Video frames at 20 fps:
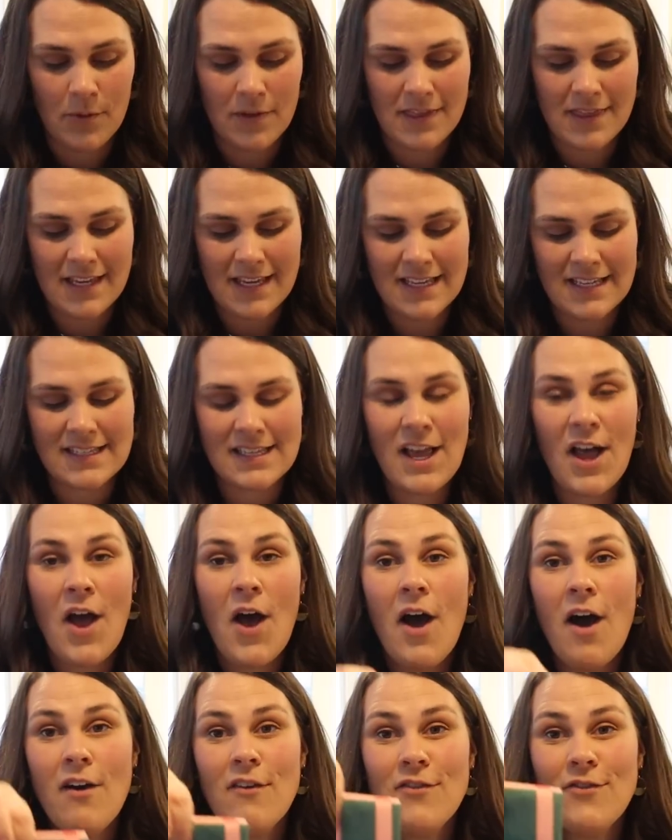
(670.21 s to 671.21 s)
with these
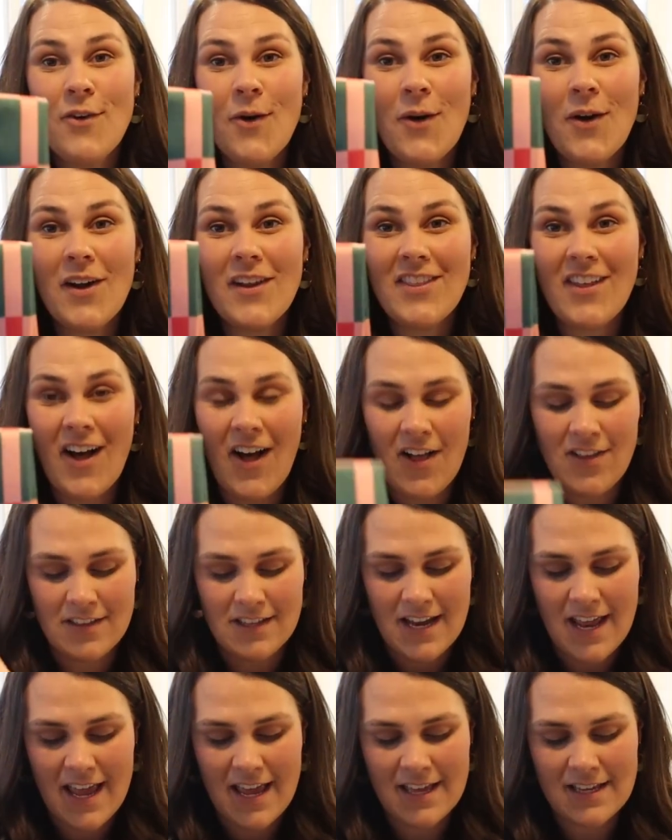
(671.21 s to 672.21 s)
for the
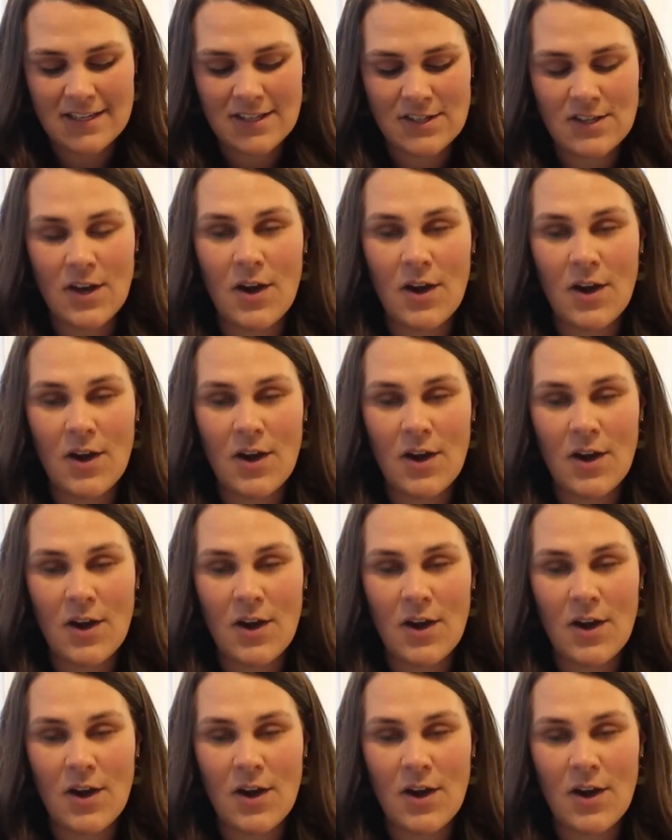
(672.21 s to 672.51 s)
holidays.